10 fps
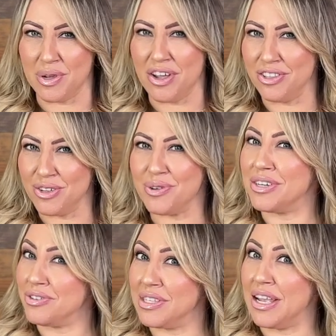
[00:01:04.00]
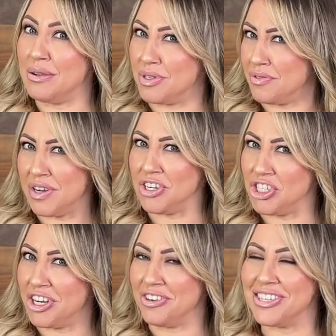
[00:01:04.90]
we all know Uncle Sams are very
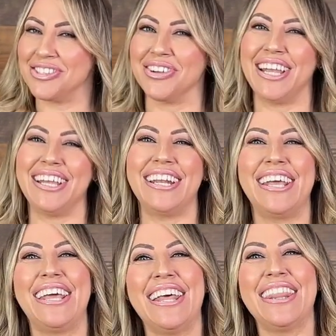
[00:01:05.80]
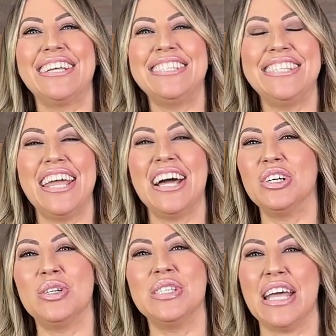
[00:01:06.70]
generous, right? Let's say
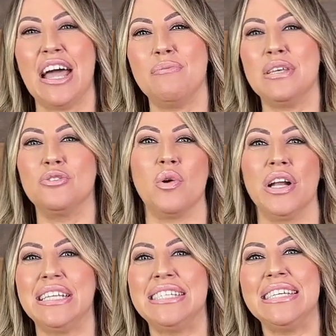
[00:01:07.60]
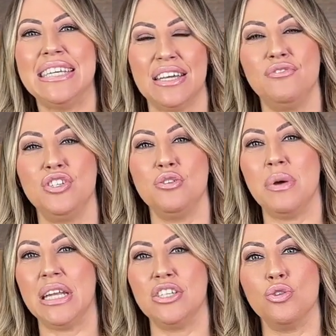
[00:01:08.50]
Uncle Sam is wanting to gift you
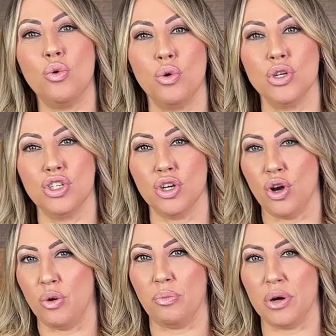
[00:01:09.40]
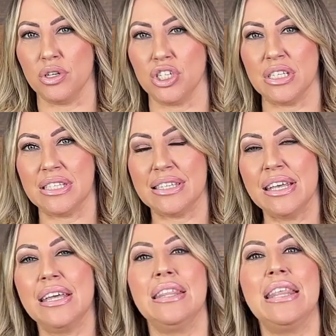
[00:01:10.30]
money towards your home purchase.
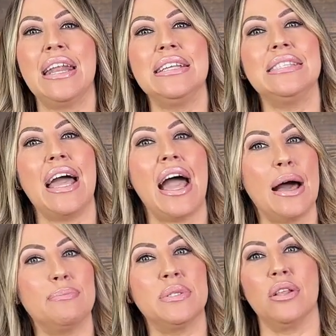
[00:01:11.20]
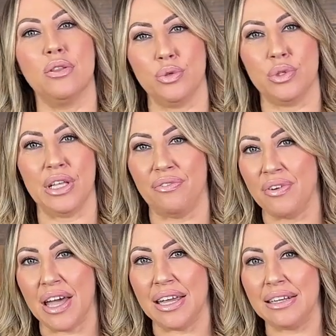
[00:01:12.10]
That is absolutely
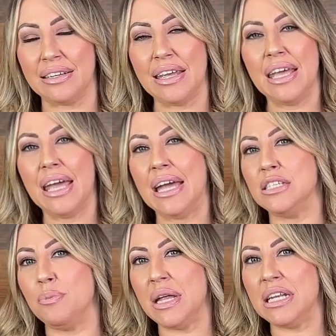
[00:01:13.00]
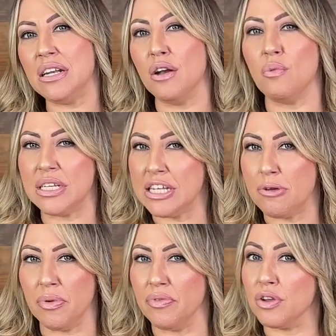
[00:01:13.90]
fine. And depending on what
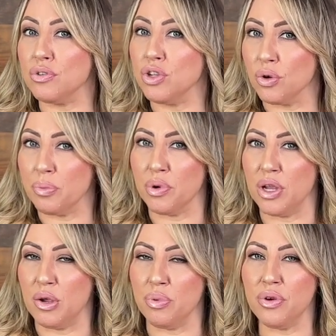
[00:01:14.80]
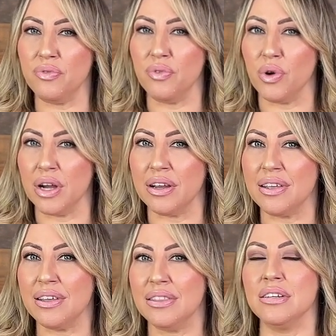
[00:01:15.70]
type of loan you're pre-approved for,
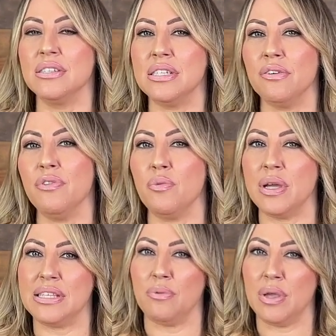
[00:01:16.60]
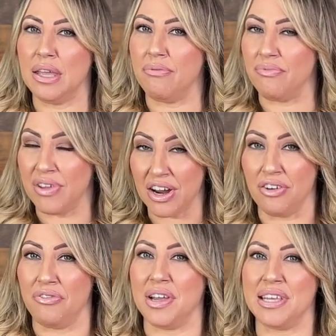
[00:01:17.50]
there's different ways that we can
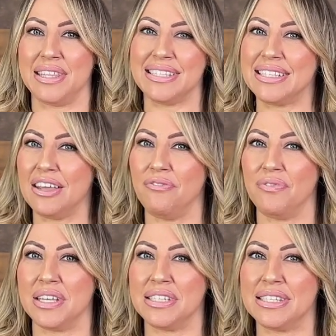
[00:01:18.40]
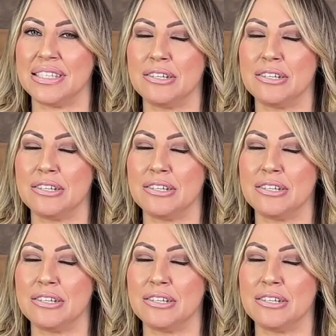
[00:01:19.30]
verify these gift funds.